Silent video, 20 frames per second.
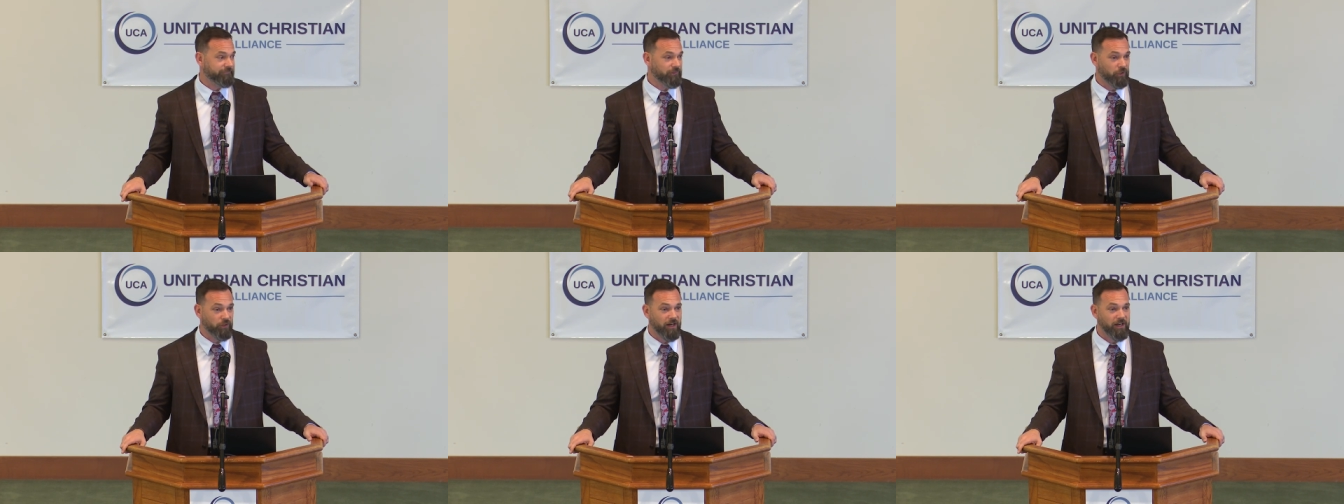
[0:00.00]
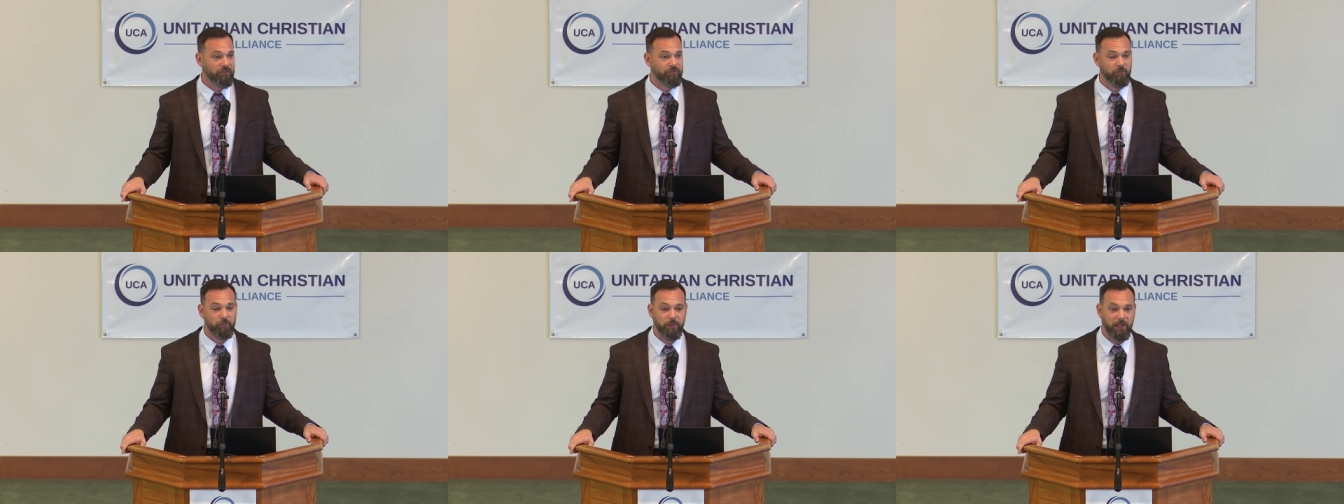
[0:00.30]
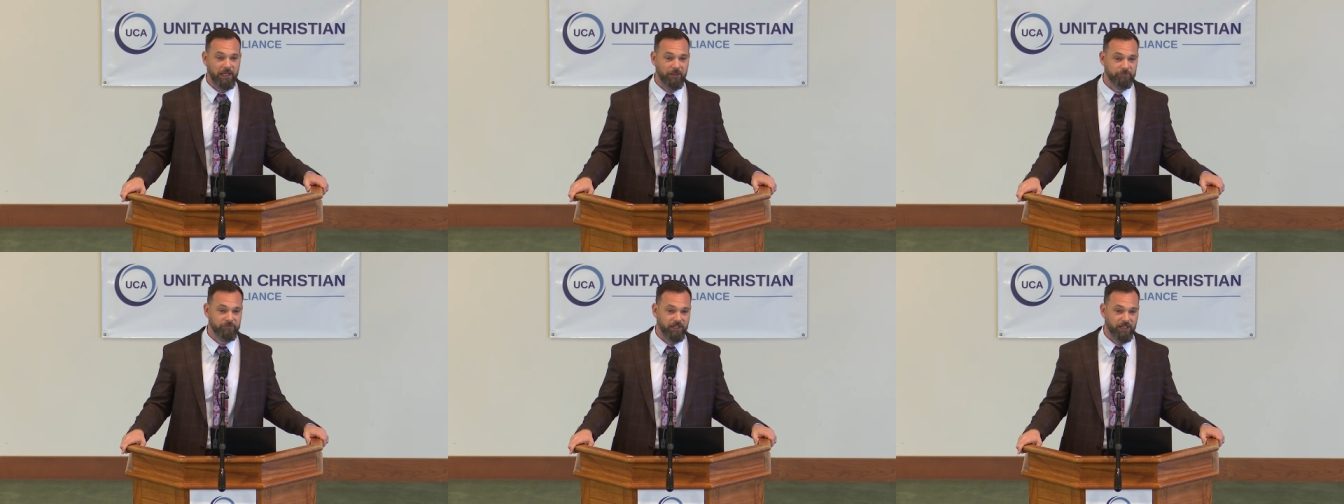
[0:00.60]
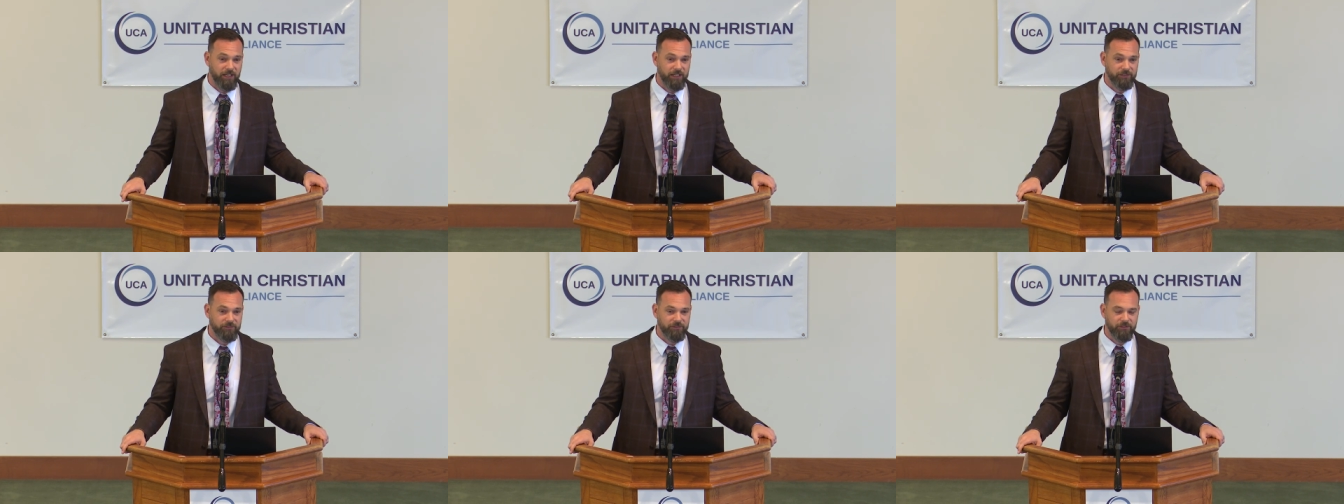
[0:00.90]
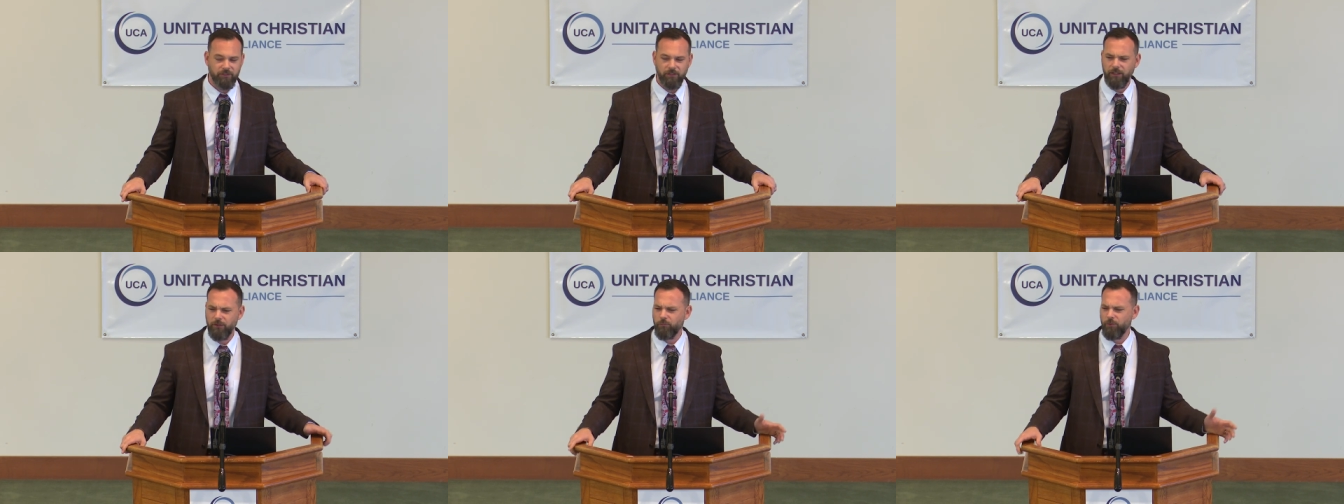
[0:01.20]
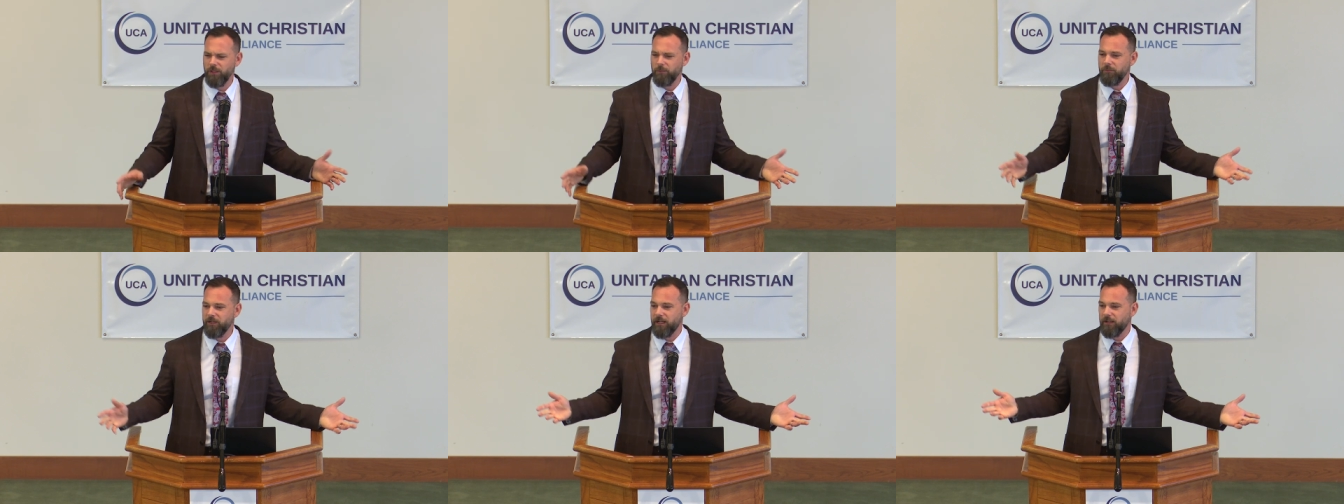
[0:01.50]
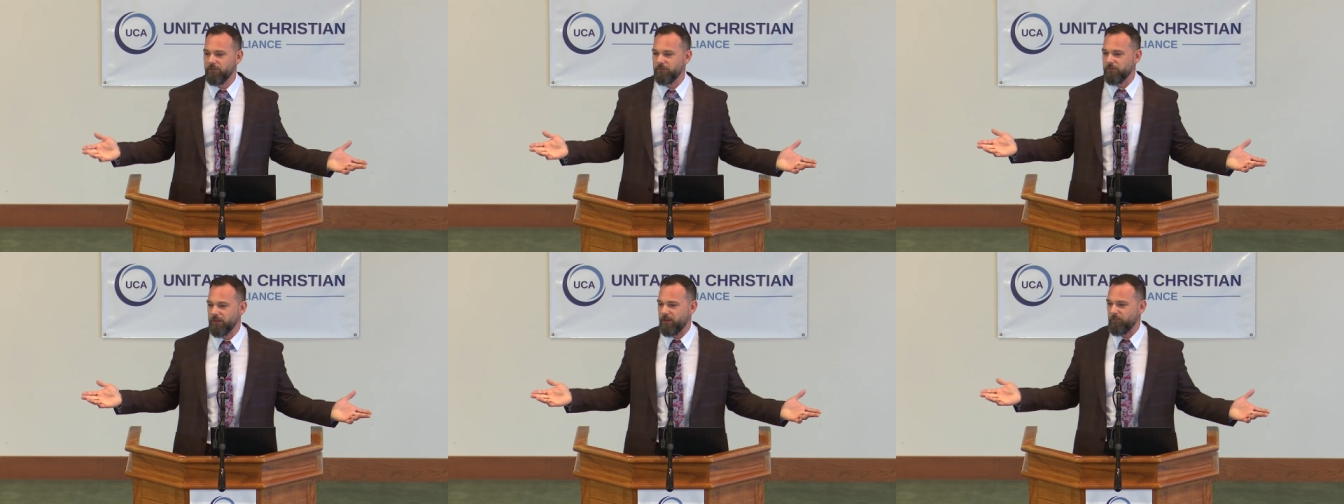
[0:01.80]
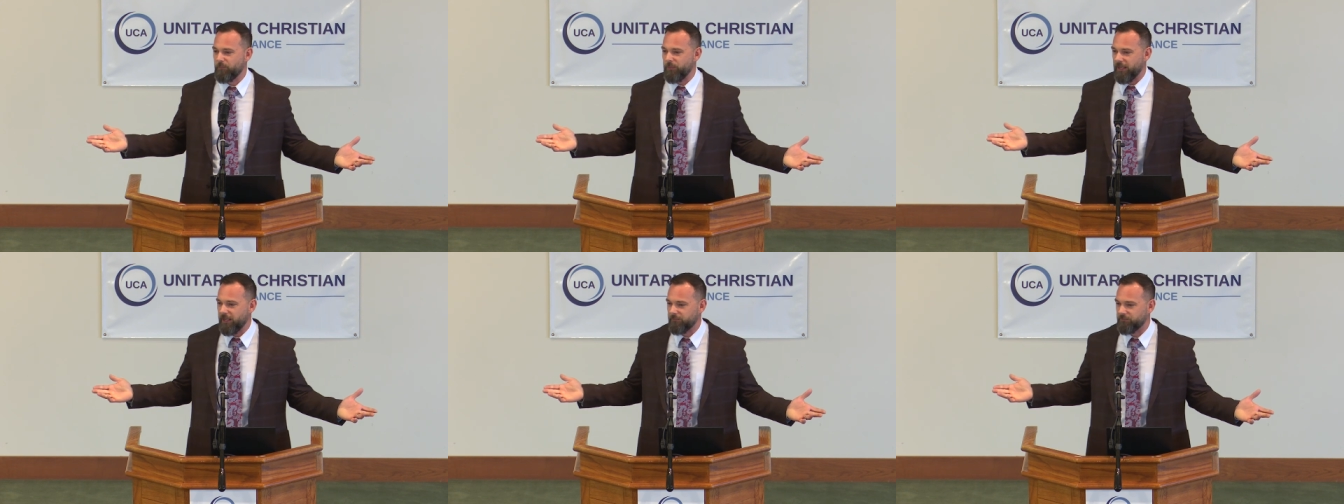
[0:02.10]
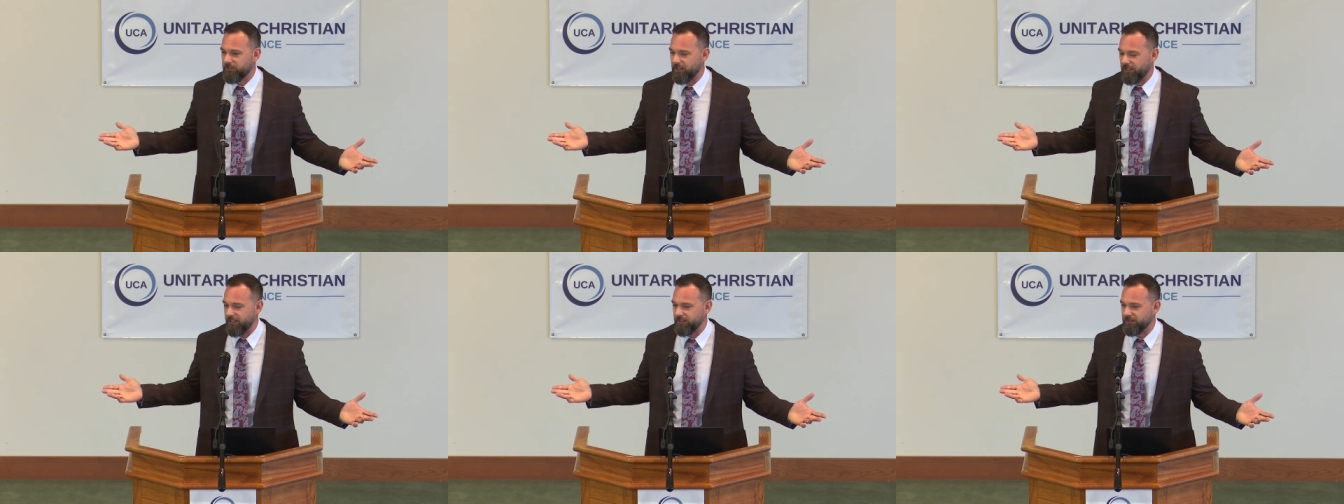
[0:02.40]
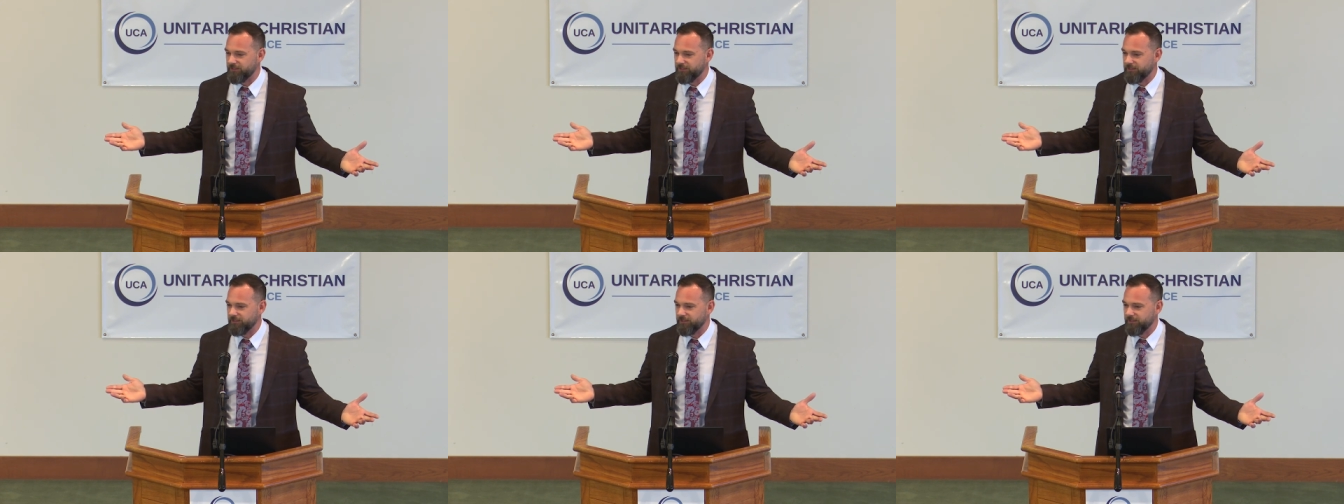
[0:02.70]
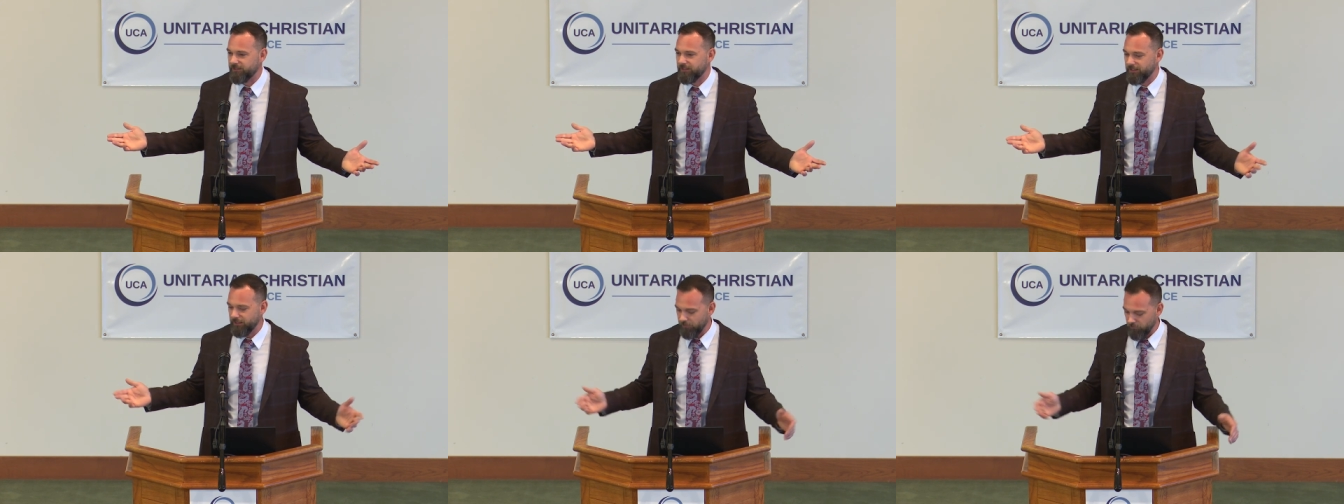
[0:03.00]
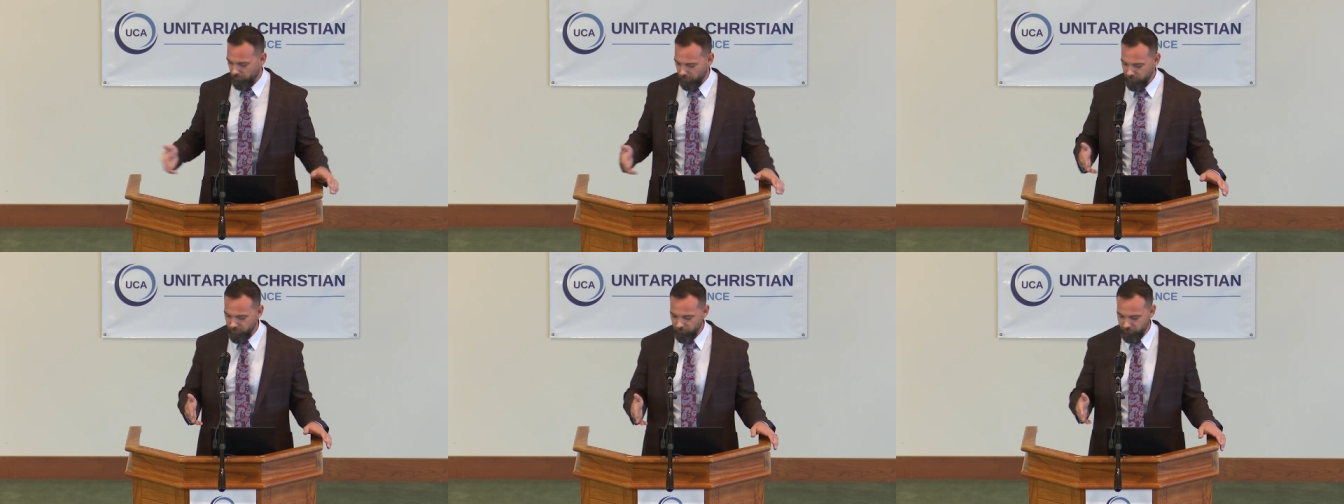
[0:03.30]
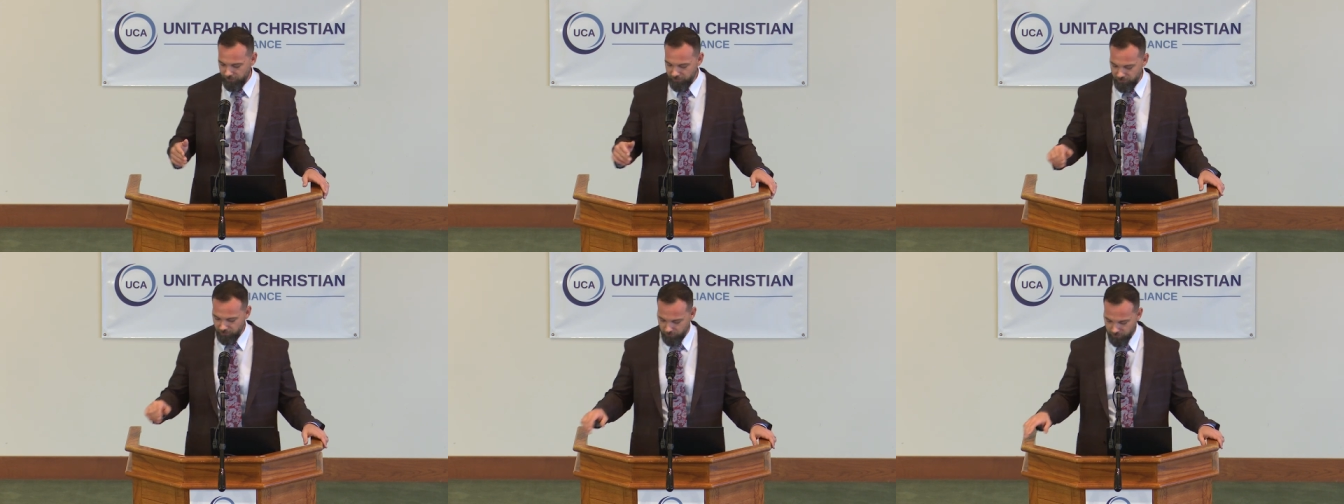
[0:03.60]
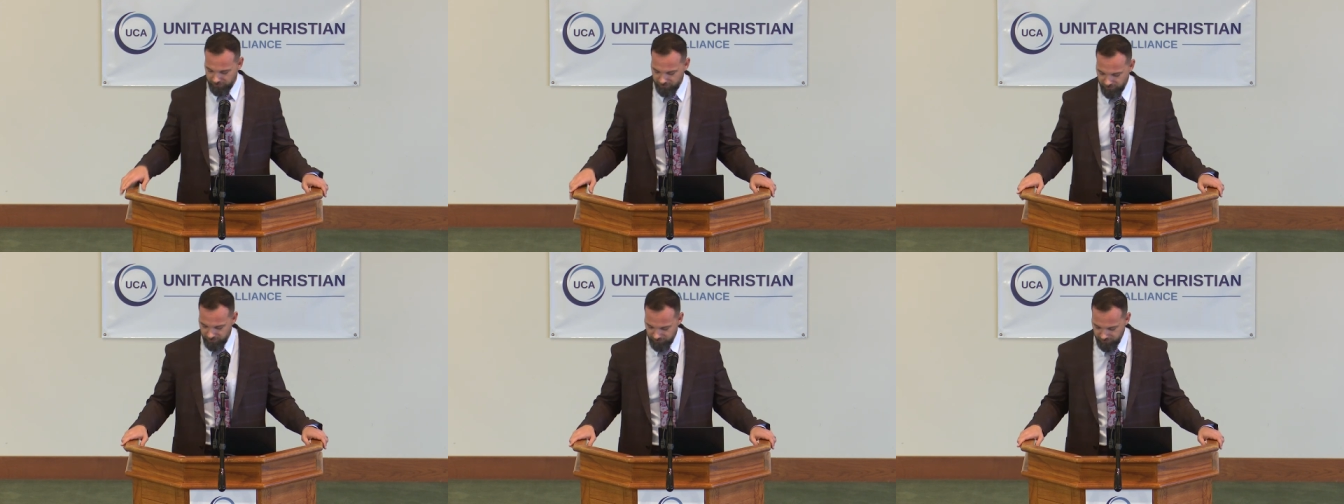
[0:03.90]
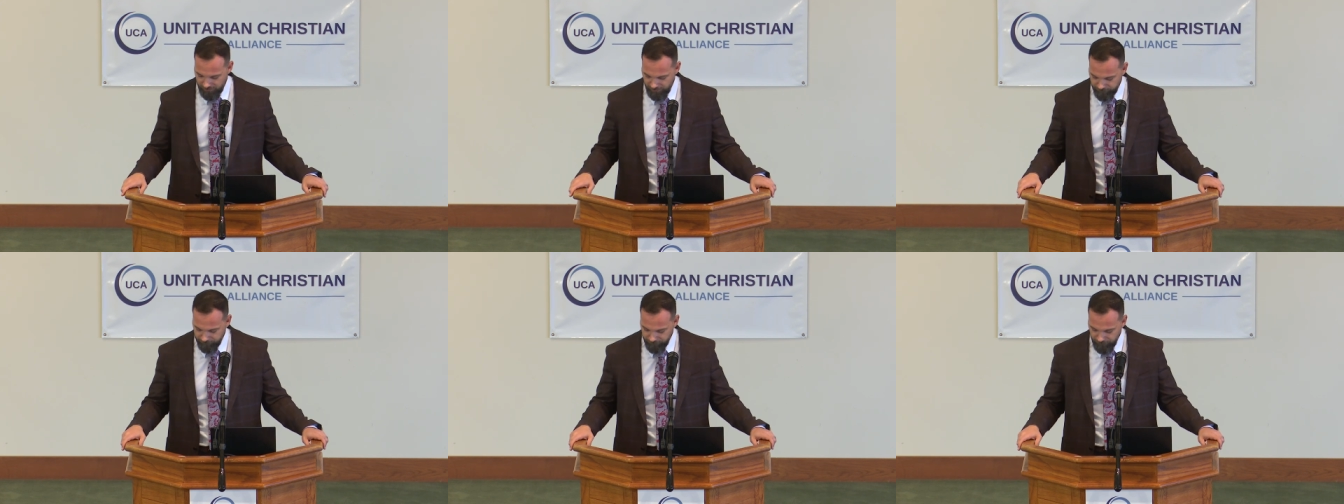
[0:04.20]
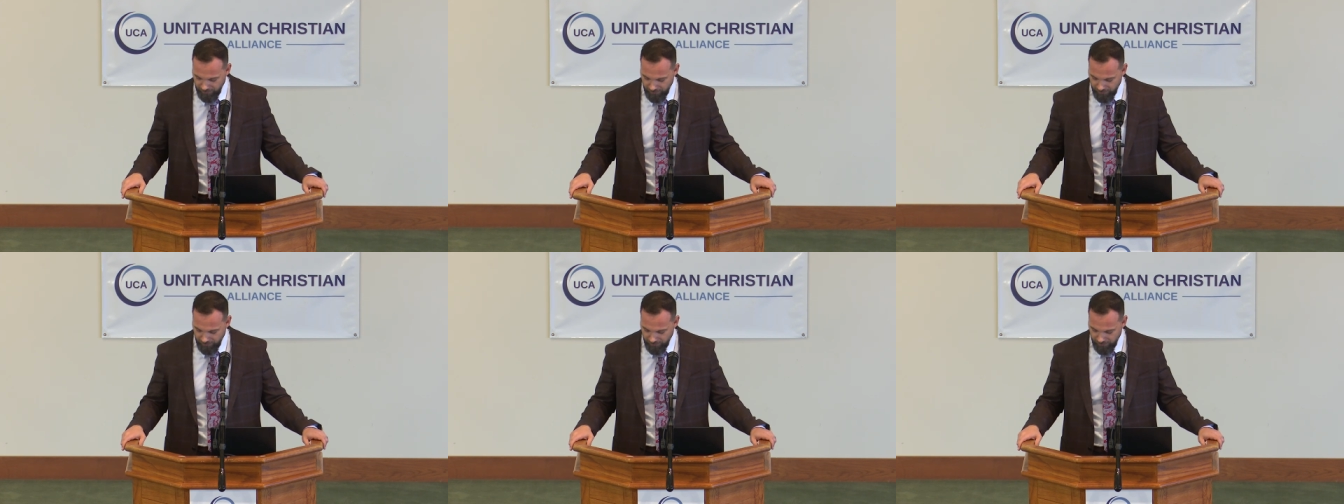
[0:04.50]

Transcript: You're not even baptized. They're like, What do you mean I'm not baptized? Well, let me read to you what they said.